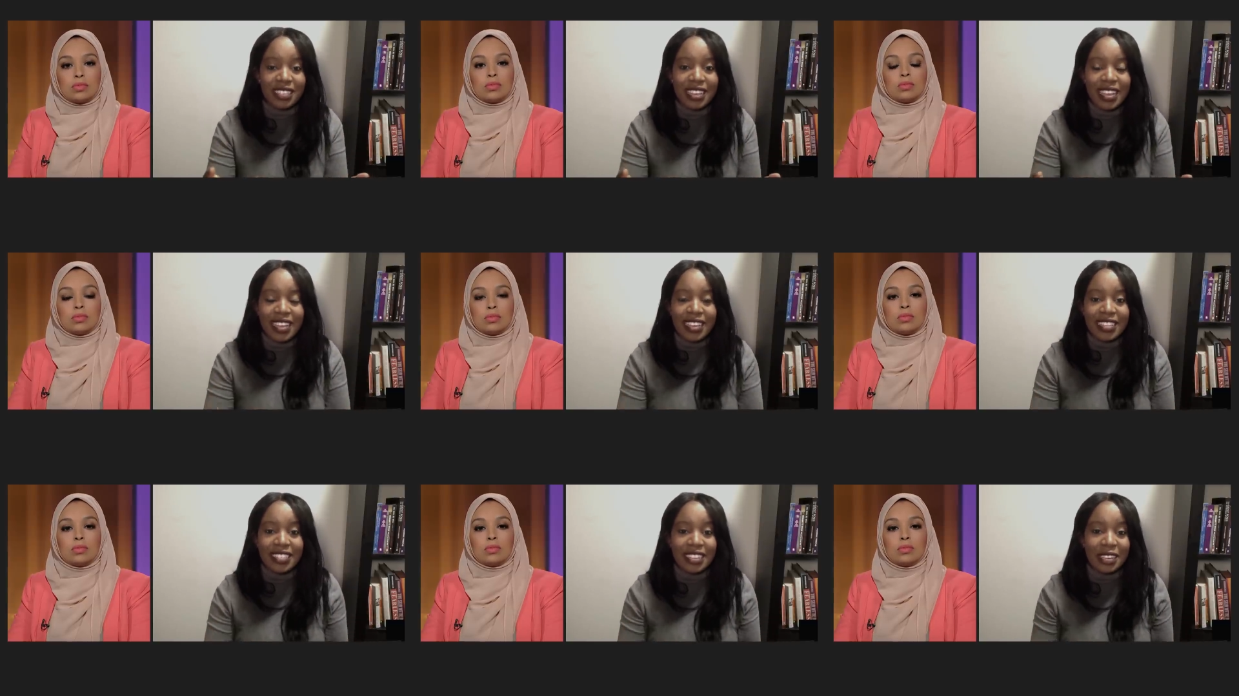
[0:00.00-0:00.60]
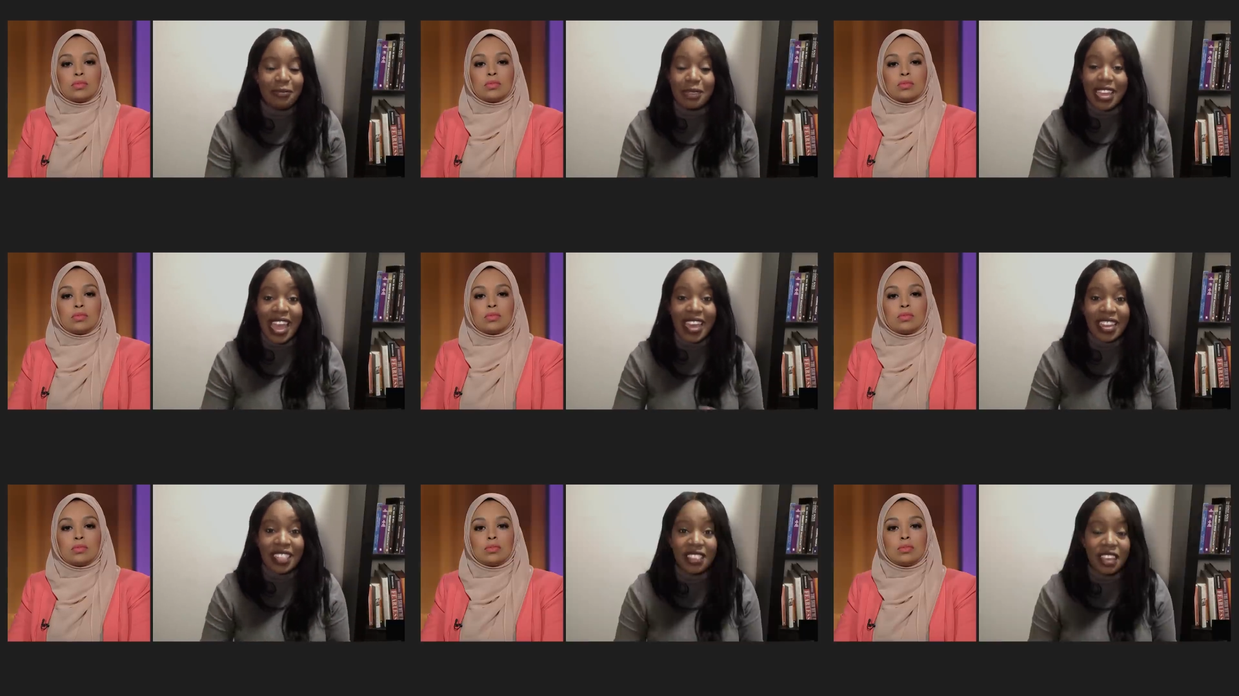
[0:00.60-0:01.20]
Speaker 1: is it can be
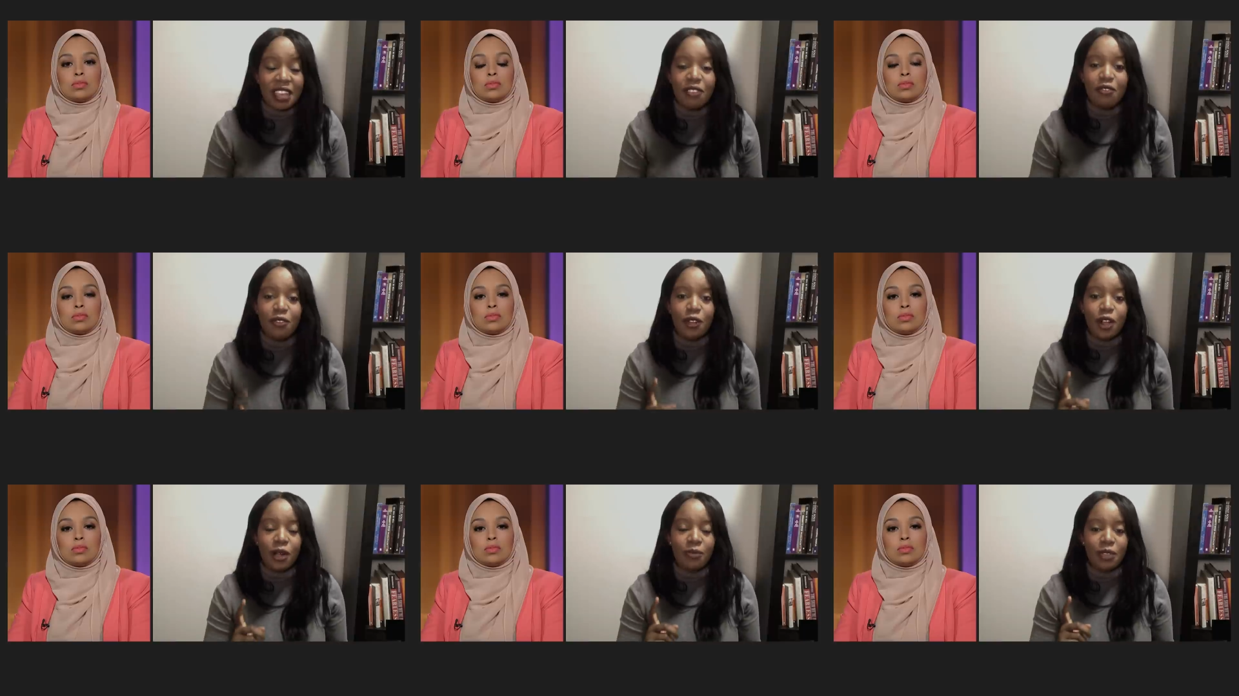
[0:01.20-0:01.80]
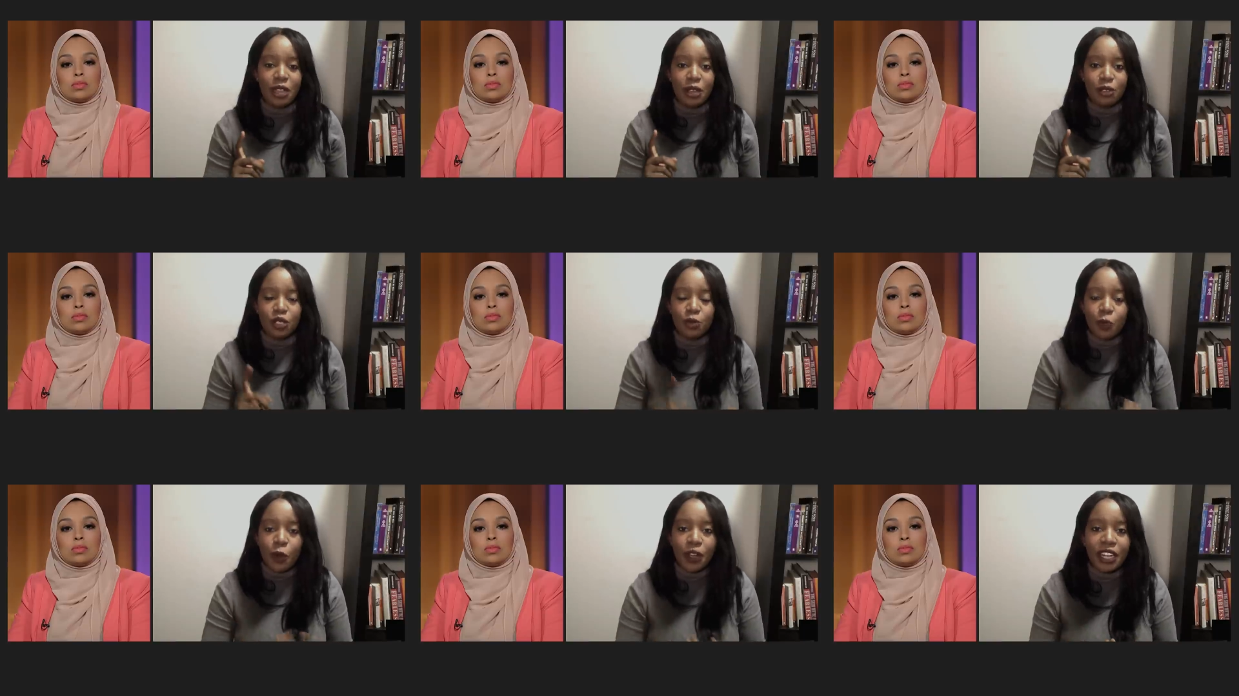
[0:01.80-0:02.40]
anything from, you know,
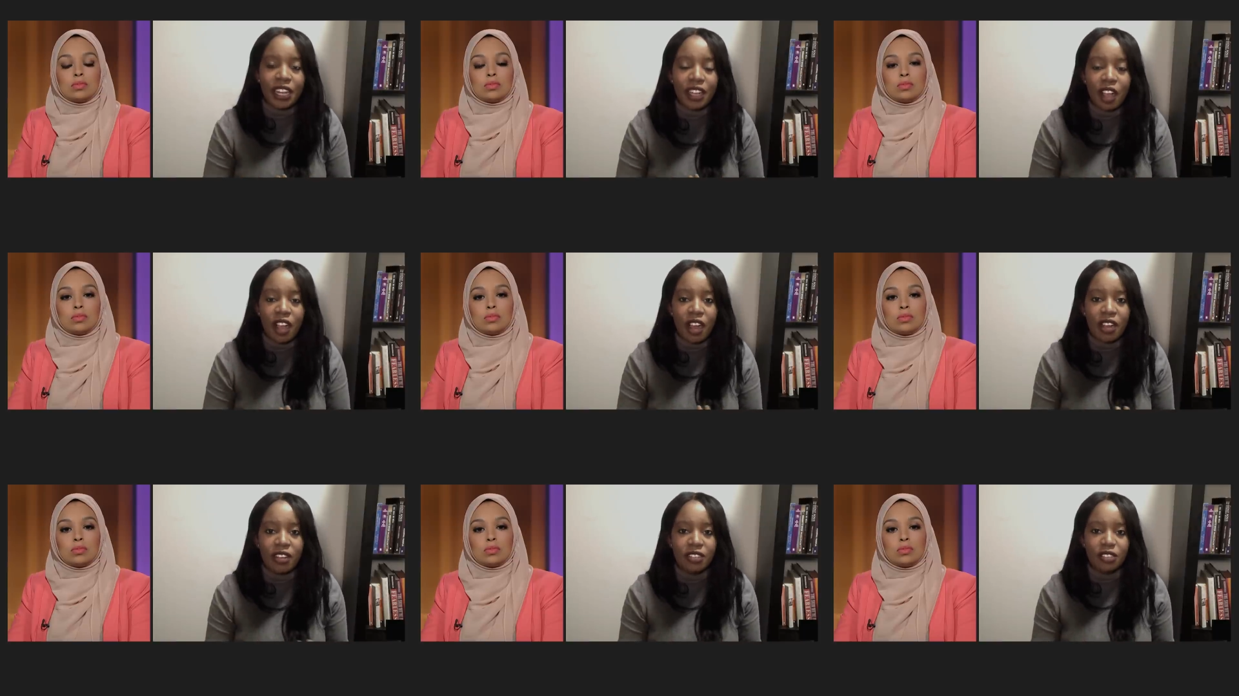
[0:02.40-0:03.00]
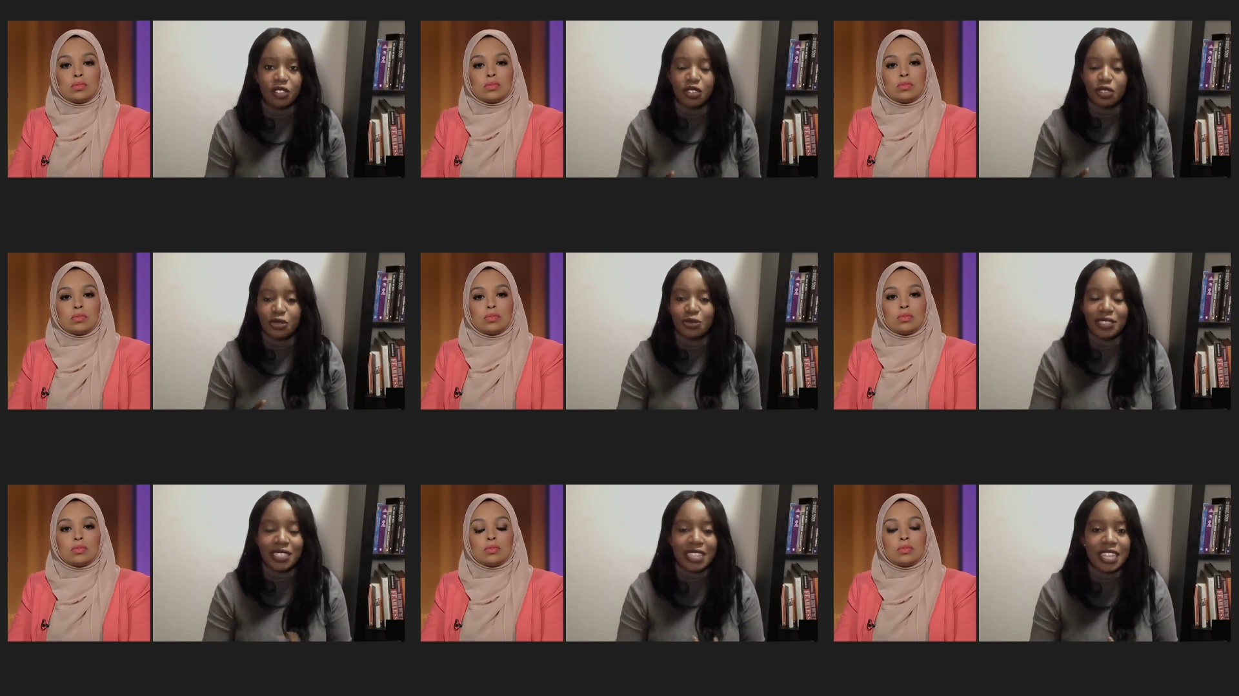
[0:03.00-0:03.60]
sporting cards to
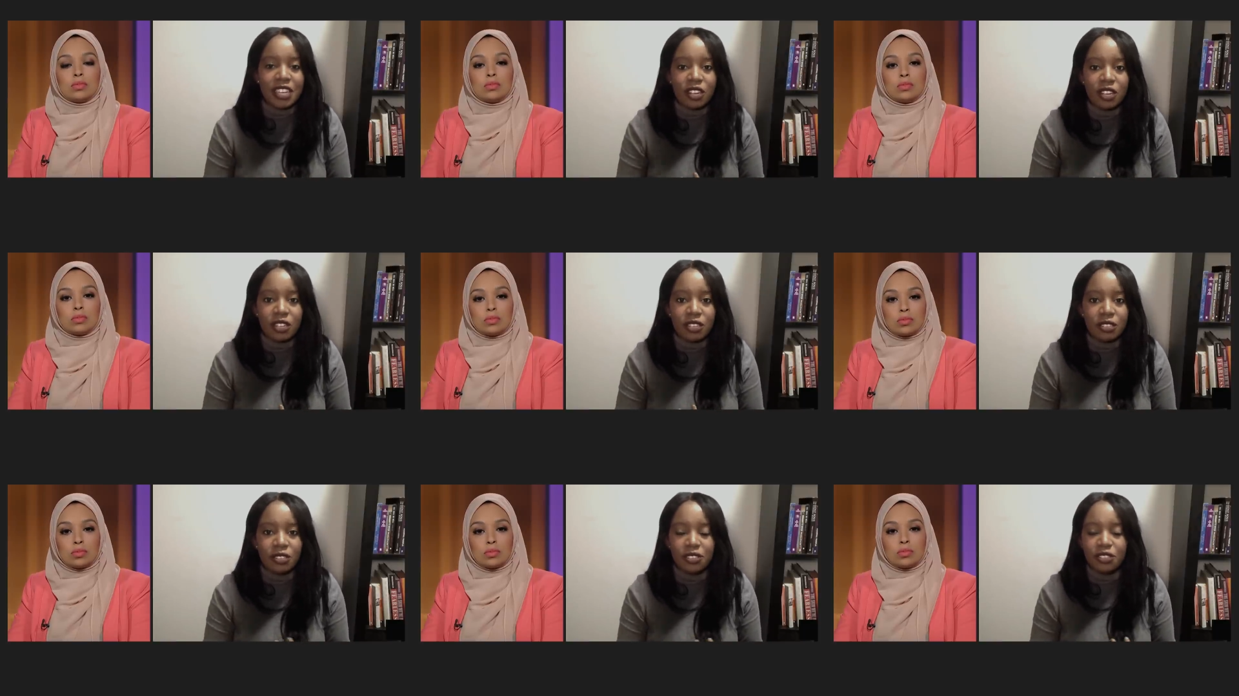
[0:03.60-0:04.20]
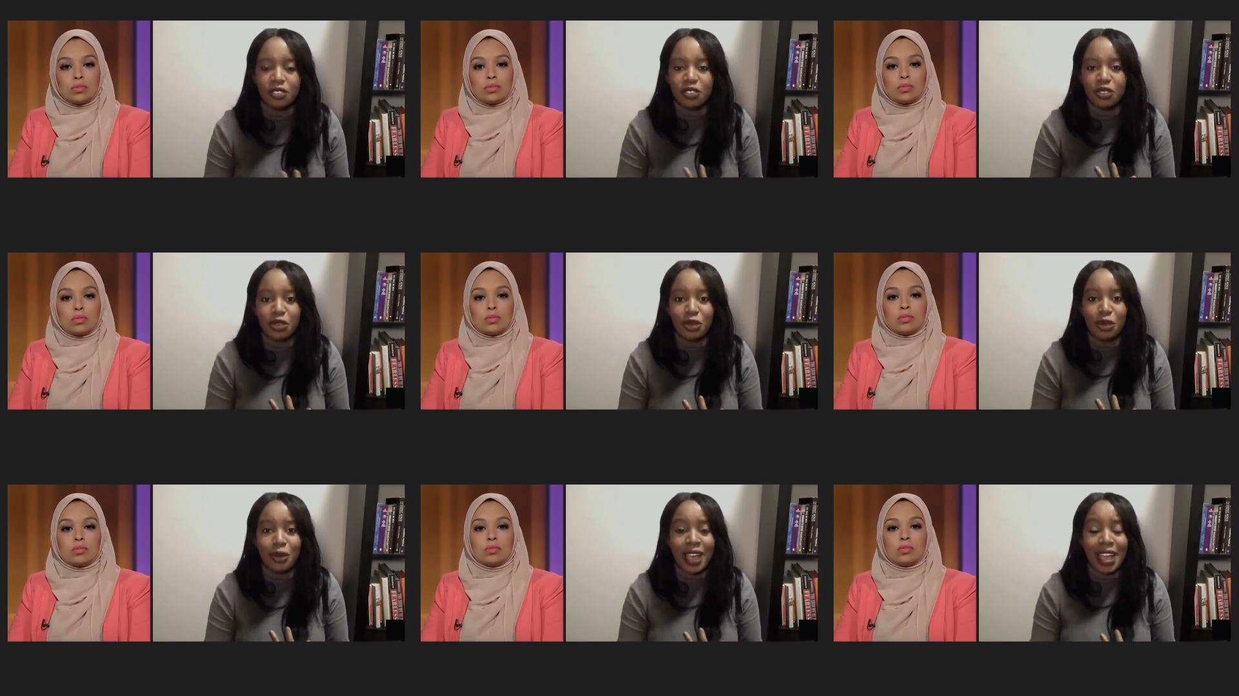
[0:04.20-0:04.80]
sneakers
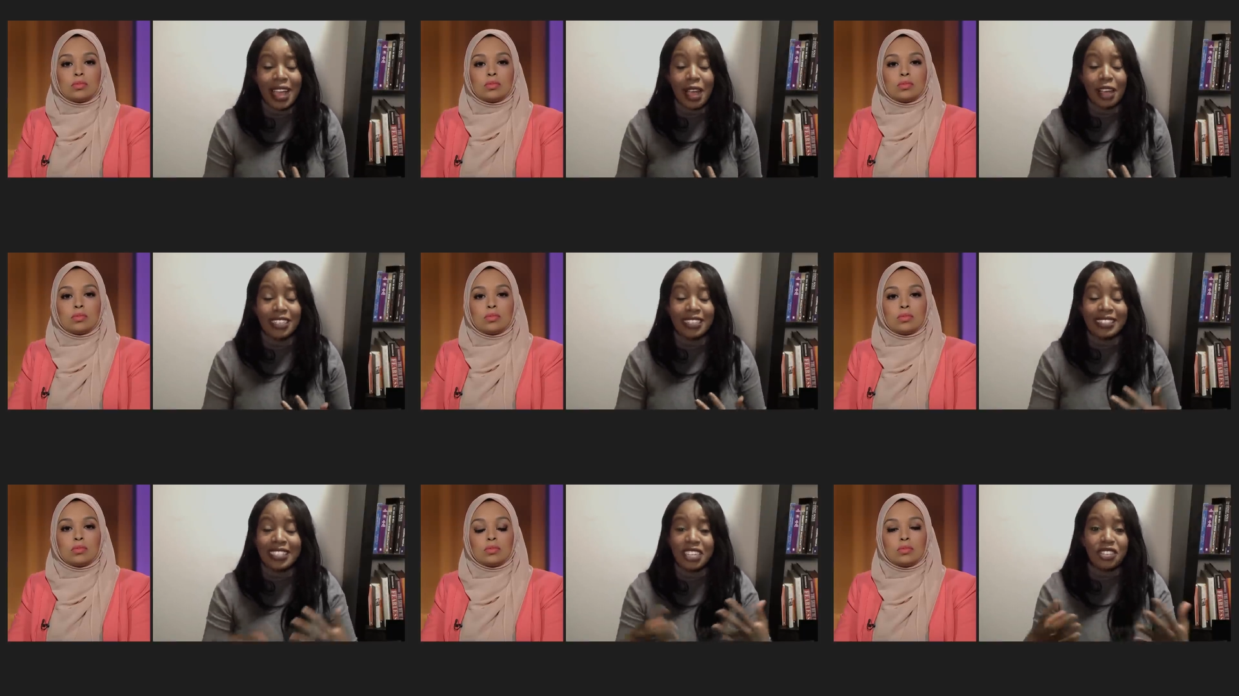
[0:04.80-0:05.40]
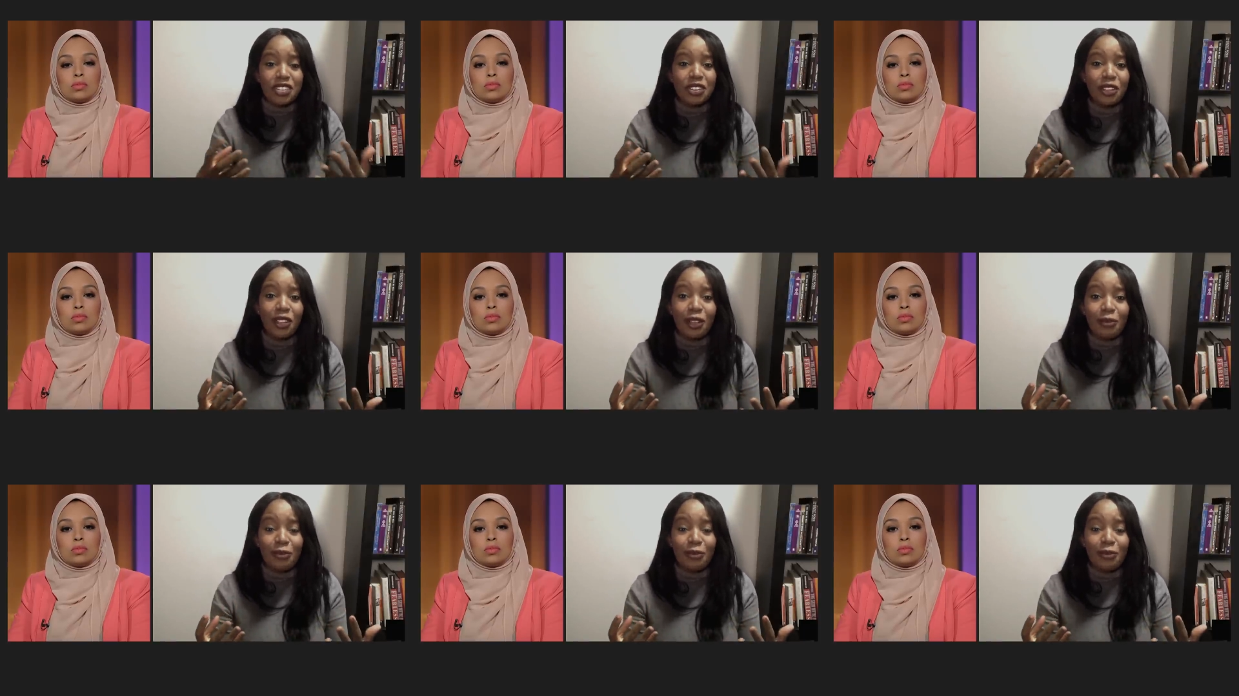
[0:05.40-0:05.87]
to digital